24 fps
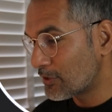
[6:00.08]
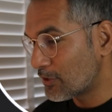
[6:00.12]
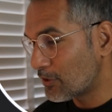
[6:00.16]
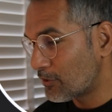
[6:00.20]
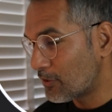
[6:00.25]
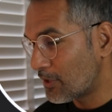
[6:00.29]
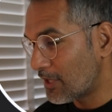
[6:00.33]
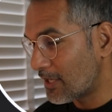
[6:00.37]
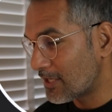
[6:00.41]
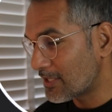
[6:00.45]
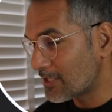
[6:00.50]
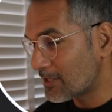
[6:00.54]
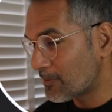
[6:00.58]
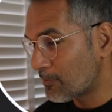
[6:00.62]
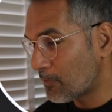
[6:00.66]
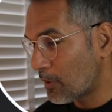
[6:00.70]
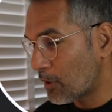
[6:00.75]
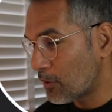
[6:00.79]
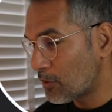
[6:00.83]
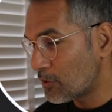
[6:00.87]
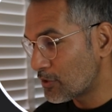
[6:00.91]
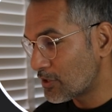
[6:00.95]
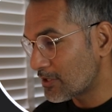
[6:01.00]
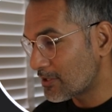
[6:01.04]
to the
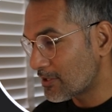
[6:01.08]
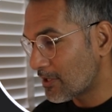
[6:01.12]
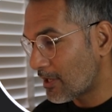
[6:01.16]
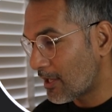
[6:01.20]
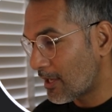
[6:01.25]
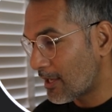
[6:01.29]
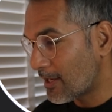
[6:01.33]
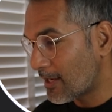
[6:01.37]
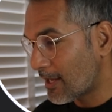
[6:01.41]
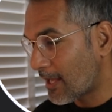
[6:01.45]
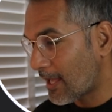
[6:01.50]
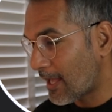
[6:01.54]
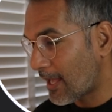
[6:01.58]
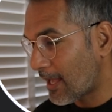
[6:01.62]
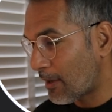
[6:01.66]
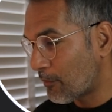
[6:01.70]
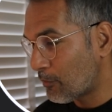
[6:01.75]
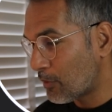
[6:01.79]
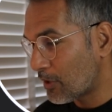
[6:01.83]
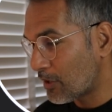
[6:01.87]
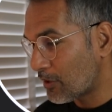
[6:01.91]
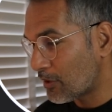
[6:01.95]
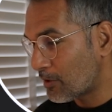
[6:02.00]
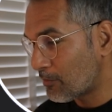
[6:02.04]
exposure slider, and
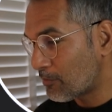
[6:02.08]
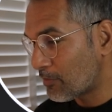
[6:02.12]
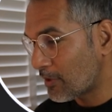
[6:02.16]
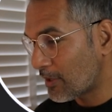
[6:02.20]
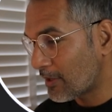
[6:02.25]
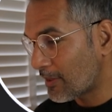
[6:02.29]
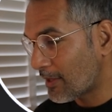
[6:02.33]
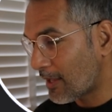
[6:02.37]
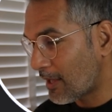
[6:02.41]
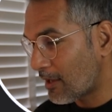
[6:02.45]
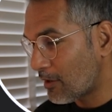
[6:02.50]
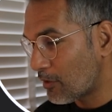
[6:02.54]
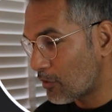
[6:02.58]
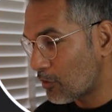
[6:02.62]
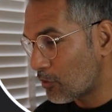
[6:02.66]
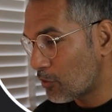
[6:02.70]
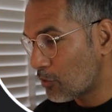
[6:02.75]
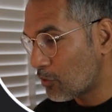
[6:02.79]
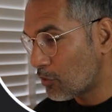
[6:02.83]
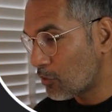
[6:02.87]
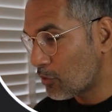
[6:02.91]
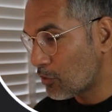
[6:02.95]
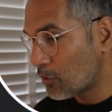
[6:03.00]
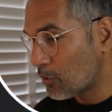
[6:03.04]
we're going to bring that
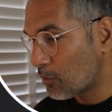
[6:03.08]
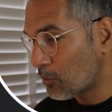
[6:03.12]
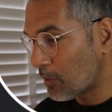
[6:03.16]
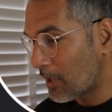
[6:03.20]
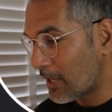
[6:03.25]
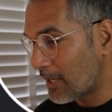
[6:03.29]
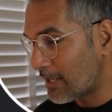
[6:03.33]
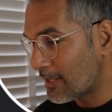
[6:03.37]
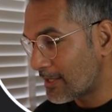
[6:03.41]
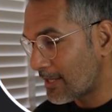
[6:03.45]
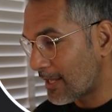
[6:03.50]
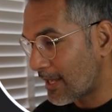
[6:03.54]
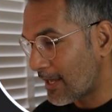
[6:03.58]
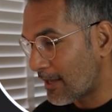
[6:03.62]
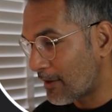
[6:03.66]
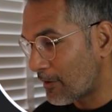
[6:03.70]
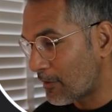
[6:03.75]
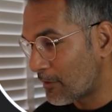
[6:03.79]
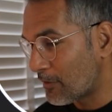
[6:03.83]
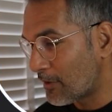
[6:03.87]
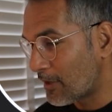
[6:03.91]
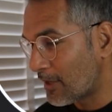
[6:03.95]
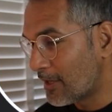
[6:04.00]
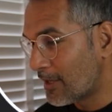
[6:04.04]
all the way
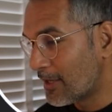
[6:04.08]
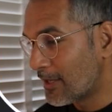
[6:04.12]
down.